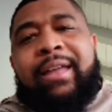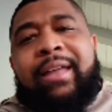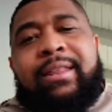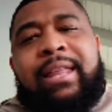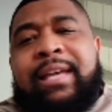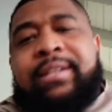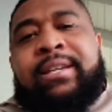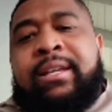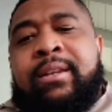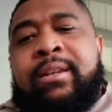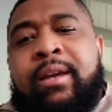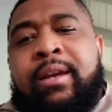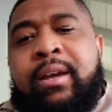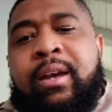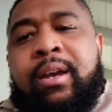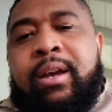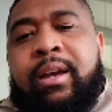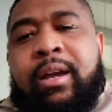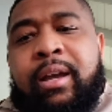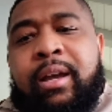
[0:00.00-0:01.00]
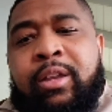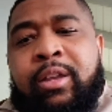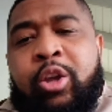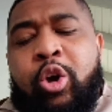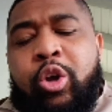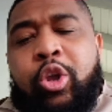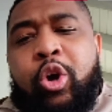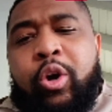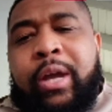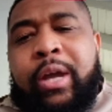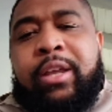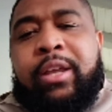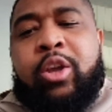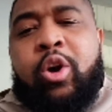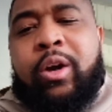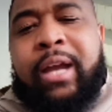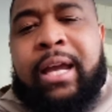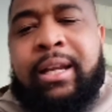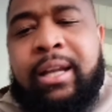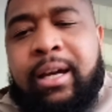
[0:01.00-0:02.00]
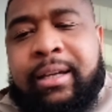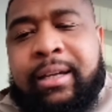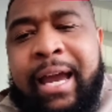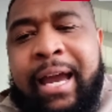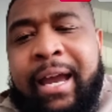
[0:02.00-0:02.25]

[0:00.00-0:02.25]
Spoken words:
Listen, you can look